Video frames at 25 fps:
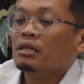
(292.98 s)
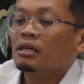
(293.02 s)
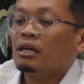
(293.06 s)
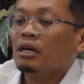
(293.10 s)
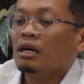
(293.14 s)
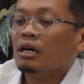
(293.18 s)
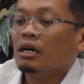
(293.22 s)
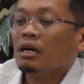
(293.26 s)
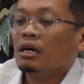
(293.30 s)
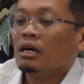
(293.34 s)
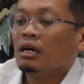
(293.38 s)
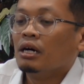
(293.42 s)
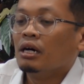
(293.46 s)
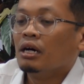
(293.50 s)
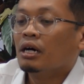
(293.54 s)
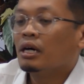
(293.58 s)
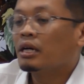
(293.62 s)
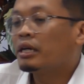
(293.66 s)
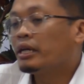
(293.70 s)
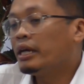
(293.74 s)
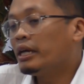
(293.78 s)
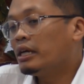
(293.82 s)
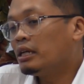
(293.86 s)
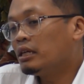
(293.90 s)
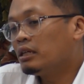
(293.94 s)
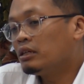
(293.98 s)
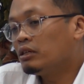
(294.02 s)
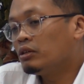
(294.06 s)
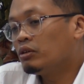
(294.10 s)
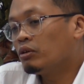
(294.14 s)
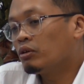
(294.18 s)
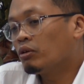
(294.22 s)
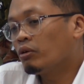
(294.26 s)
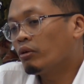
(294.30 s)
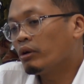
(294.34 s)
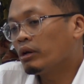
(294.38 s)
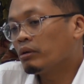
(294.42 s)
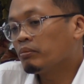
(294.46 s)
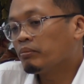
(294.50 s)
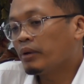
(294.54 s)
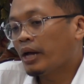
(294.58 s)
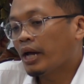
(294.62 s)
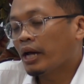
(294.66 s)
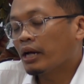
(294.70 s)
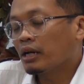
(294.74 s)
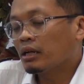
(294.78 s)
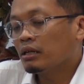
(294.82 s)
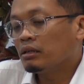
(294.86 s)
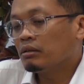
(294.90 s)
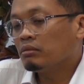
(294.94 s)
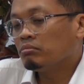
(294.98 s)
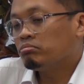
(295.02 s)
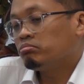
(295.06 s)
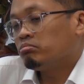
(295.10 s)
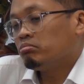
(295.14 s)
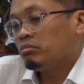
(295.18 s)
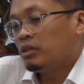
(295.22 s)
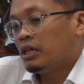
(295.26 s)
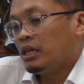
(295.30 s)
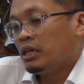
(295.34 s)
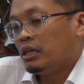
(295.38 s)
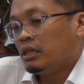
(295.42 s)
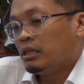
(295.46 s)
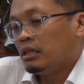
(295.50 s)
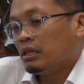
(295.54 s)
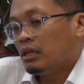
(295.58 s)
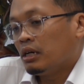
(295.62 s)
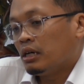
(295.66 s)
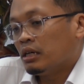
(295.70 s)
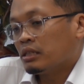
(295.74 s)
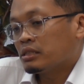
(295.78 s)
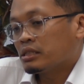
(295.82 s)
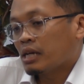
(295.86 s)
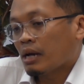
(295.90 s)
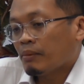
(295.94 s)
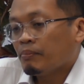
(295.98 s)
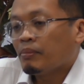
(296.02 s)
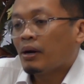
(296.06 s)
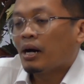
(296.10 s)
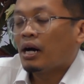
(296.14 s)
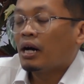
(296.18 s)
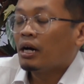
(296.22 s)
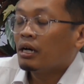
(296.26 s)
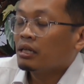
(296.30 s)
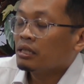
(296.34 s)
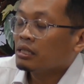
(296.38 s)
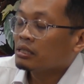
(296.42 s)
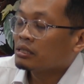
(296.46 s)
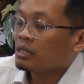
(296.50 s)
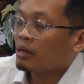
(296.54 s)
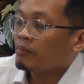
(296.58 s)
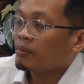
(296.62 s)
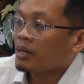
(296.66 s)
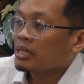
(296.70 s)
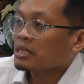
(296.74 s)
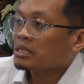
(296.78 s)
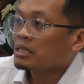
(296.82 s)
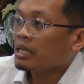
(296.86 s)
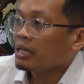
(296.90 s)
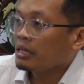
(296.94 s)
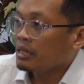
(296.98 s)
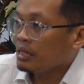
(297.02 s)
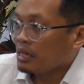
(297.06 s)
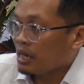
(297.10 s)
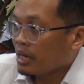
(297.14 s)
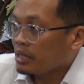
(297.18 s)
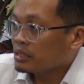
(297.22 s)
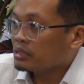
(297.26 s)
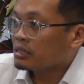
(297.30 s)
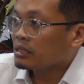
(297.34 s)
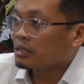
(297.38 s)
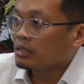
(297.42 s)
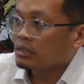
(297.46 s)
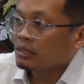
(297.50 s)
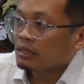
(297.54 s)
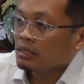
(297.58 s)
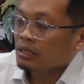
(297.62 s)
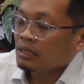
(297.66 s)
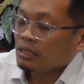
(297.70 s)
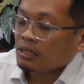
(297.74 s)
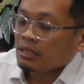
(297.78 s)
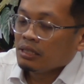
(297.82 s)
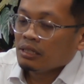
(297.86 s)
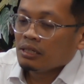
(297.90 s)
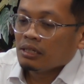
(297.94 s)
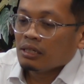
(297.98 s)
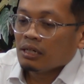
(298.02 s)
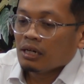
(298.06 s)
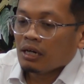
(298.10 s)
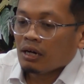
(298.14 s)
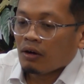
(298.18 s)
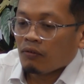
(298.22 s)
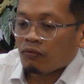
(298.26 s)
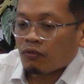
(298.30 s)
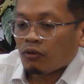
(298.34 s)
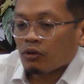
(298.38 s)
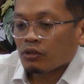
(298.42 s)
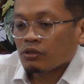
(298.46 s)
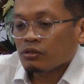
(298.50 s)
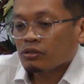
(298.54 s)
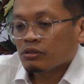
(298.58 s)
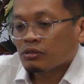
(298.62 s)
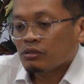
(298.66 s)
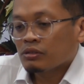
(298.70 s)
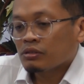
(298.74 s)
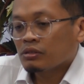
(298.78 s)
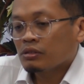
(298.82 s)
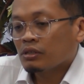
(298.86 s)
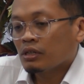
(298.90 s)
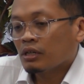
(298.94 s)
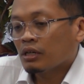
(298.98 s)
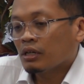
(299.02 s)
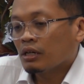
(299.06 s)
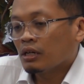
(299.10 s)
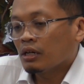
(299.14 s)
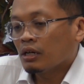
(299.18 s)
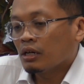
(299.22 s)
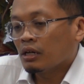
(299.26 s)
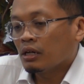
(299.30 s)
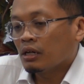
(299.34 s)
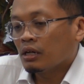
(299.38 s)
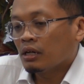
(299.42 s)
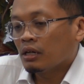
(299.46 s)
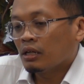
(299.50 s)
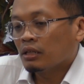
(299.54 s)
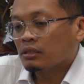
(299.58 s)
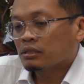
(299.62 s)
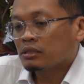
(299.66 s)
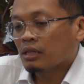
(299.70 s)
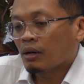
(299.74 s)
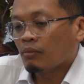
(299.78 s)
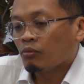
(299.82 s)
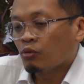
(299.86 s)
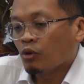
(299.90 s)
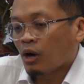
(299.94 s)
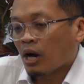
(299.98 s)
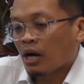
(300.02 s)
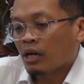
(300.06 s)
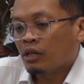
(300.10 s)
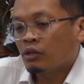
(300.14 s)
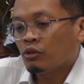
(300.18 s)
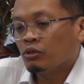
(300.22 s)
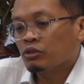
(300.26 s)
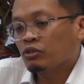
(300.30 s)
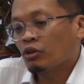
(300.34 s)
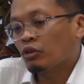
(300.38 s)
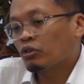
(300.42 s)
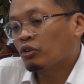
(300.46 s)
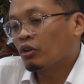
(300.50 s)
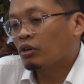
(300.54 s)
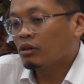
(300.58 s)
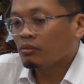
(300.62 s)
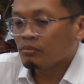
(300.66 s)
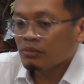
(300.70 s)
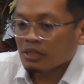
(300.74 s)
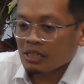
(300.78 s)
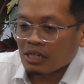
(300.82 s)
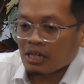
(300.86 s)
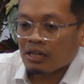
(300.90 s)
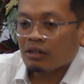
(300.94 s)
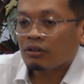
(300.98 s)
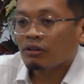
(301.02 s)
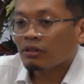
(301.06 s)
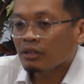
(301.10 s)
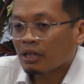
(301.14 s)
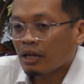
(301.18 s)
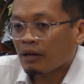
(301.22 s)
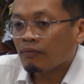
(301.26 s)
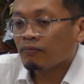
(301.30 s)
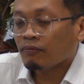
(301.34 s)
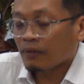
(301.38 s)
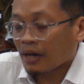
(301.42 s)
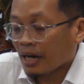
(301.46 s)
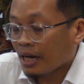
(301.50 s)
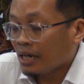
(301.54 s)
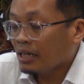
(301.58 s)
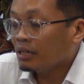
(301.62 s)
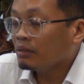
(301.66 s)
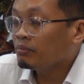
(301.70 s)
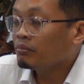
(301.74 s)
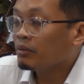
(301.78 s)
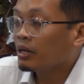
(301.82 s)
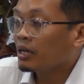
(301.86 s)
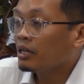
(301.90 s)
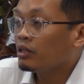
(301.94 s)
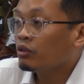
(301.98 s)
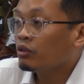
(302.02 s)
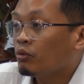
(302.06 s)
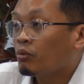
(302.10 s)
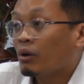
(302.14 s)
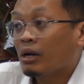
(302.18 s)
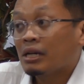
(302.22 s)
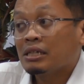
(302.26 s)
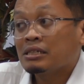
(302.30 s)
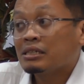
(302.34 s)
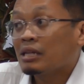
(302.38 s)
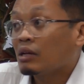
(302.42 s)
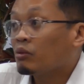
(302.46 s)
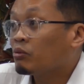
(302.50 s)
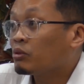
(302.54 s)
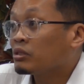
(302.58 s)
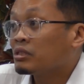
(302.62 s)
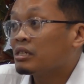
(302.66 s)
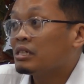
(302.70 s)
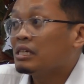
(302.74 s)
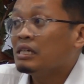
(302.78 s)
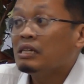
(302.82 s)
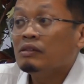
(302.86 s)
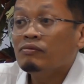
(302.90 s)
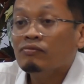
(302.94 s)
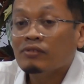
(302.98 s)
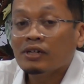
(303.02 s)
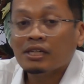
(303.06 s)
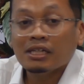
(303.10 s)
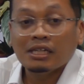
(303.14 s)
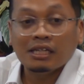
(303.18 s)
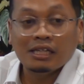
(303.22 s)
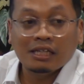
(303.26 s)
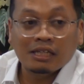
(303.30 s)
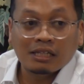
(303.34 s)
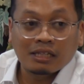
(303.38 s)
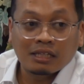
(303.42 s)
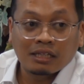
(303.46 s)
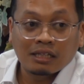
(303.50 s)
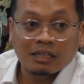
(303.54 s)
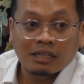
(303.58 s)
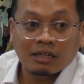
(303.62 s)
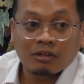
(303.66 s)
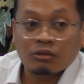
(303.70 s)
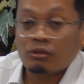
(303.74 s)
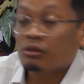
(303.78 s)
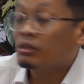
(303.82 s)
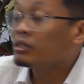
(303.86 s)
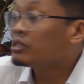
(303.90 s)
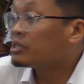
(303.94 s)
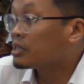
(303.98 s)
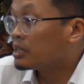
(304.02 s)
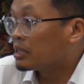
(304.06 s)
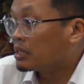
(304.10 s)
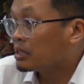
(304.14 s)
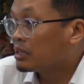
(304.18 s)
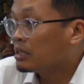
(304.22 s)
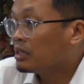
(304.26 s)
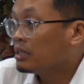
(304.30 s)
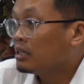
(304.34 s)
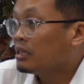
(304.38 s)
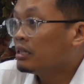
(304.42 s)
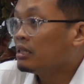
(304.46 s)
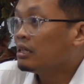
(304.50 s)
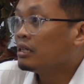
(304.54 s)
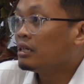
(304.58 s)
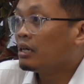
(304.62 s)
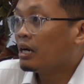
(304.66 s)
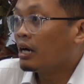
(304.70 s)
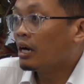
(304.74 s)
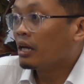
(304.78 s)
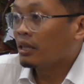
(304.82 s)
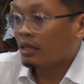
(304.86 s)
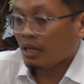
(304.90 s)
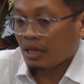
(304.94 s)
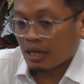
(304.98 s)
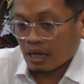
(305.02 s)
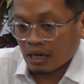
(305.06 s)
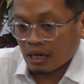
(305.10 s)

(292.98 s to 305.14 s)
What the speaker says: again, you know, going back in Sabah, the Sabah state election, Of course, some will argue it's autonomy and all that, fine. But, Warisan wasn't even in the coalition. They